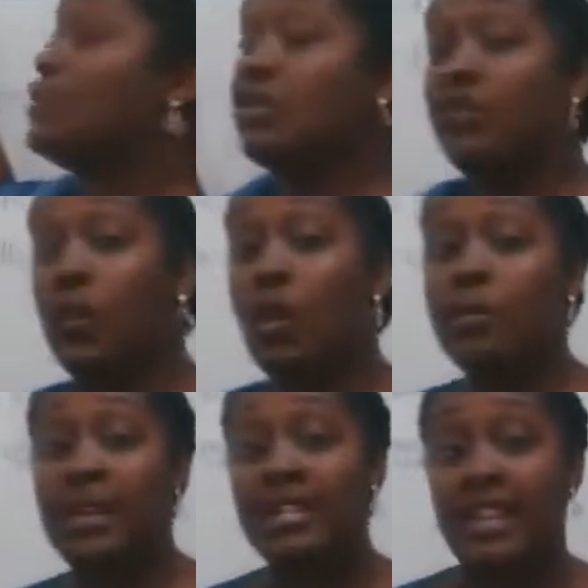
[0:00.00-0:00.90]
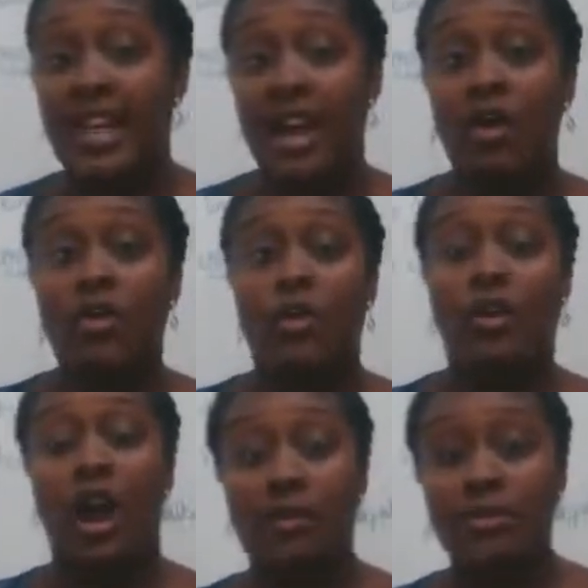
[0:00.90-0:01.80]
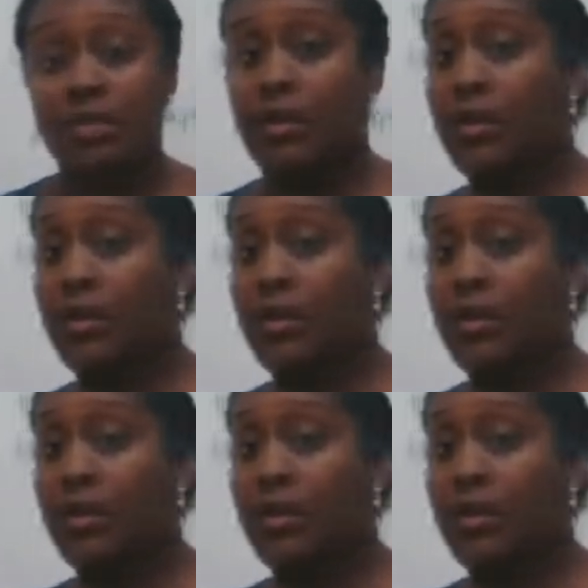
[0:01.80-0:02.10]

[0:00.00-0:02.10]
use for plus a noun or an object